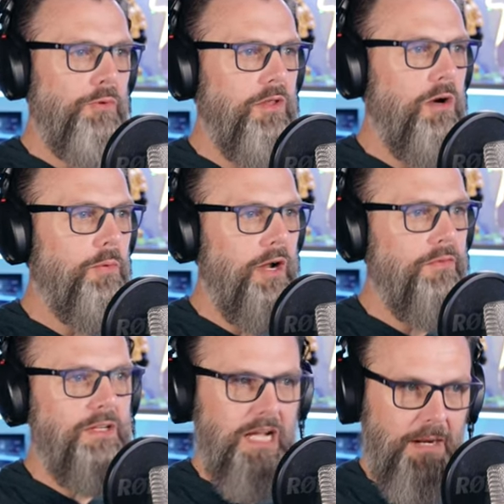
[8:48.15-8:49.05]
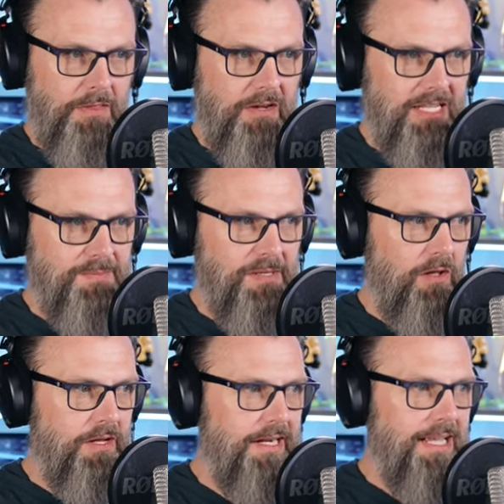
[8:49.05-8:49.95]
My mother-in-law would often come to the
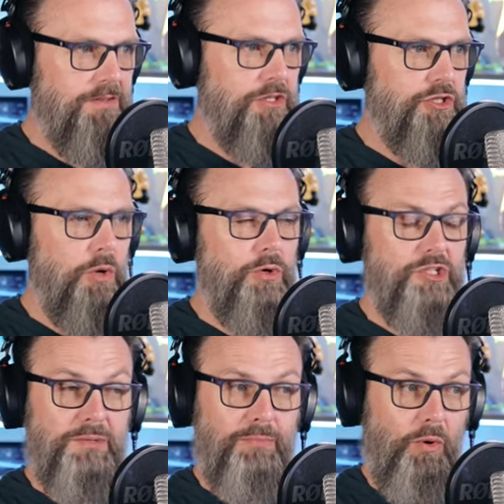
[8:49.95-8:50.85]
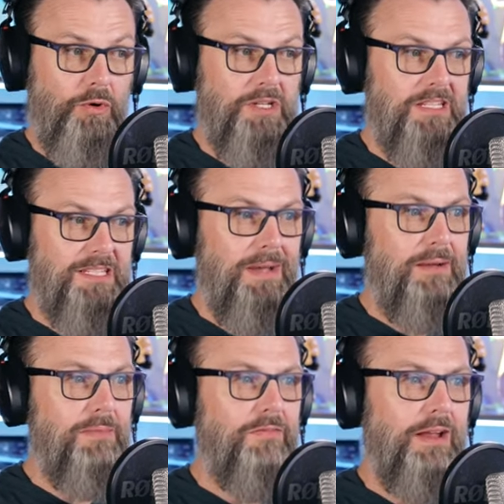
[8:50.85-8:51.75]
hospital unannounced to show her support,
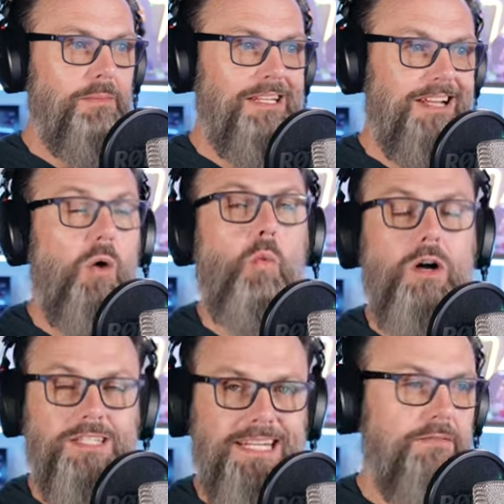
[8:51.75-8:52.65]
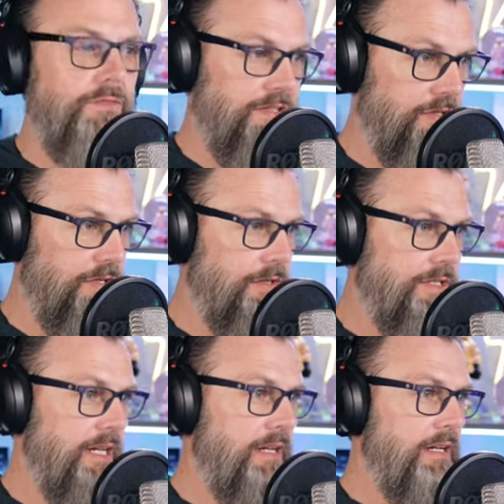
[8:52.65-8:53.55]
despite my family not wanting
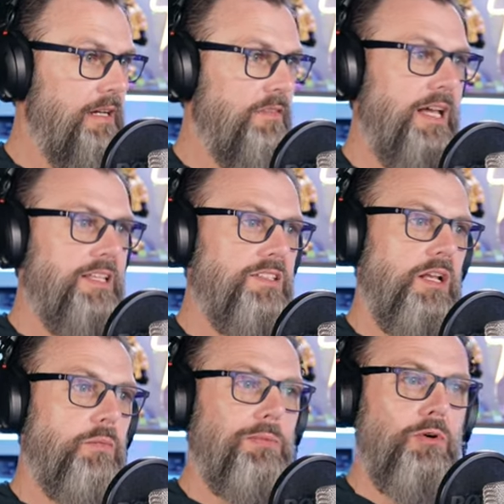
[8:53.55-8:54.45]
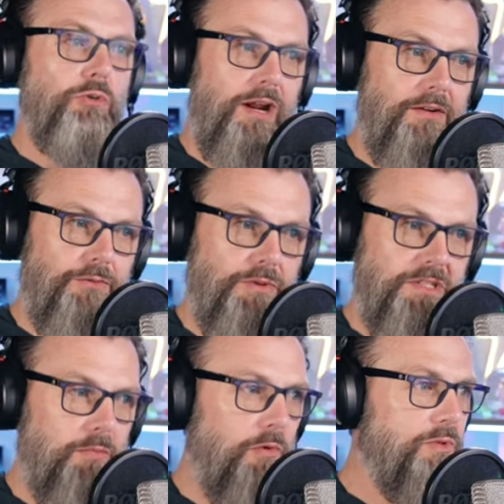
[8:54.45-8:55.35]
visitors. That said, we were
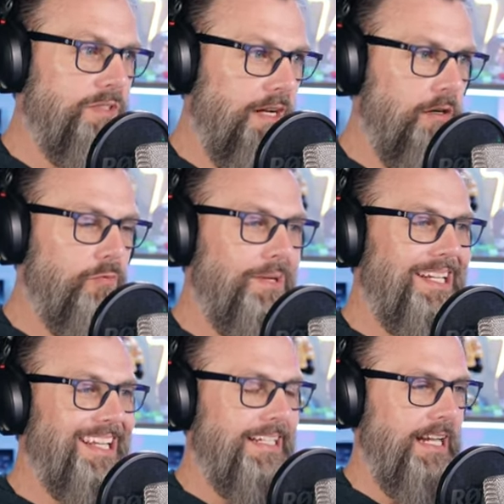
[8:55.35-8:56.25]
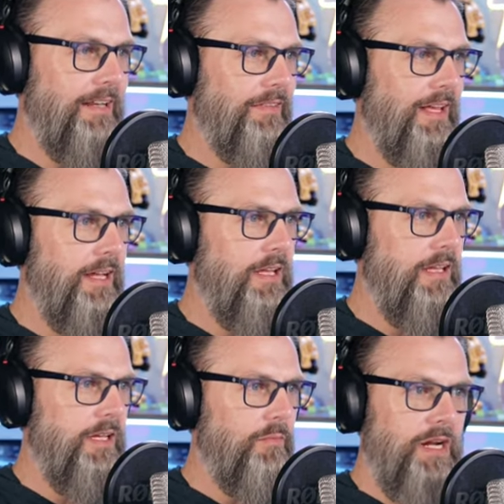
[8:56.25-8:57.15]
grateful someone was there if we needed
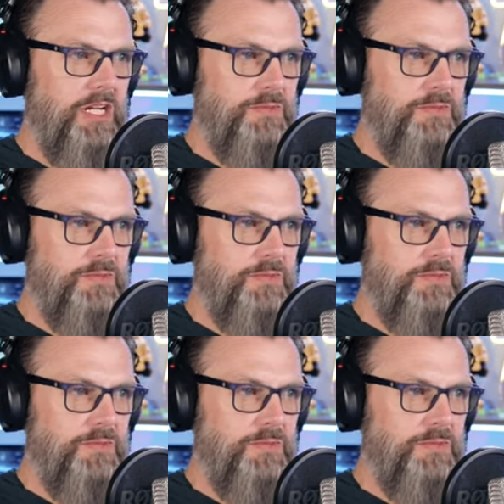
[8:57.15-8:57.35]
anything.